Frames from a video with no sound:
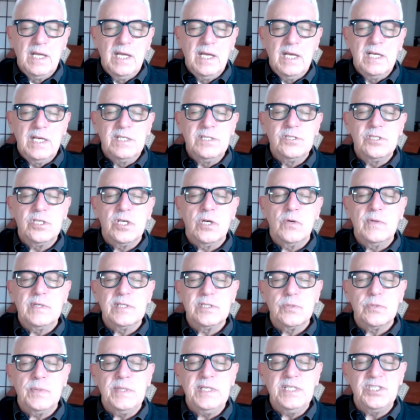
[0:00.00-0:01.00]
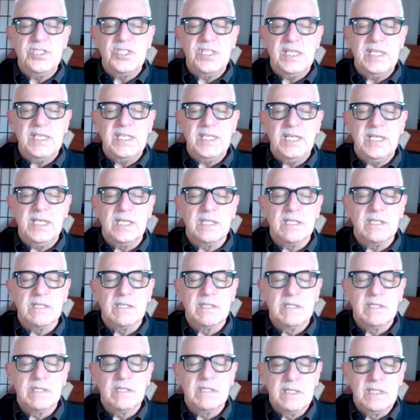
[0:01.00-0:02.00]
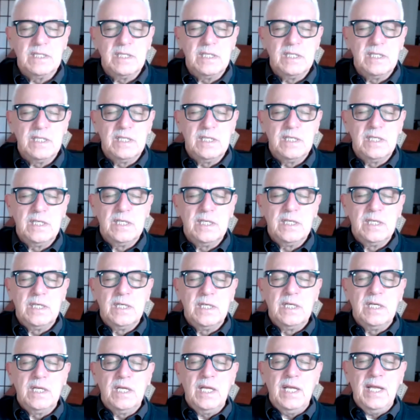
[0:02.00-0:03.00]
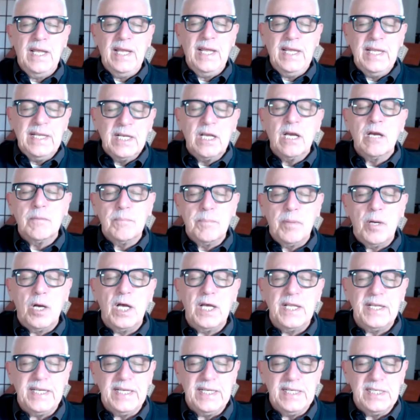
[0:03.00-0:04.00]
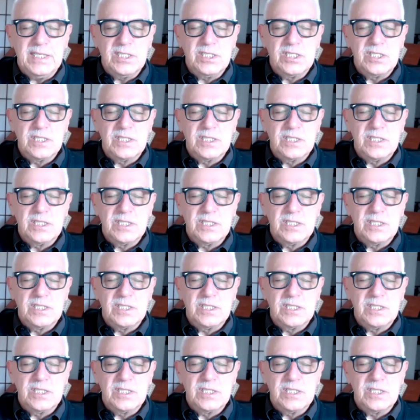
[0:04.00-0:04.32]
And so as we sit here in our bodies,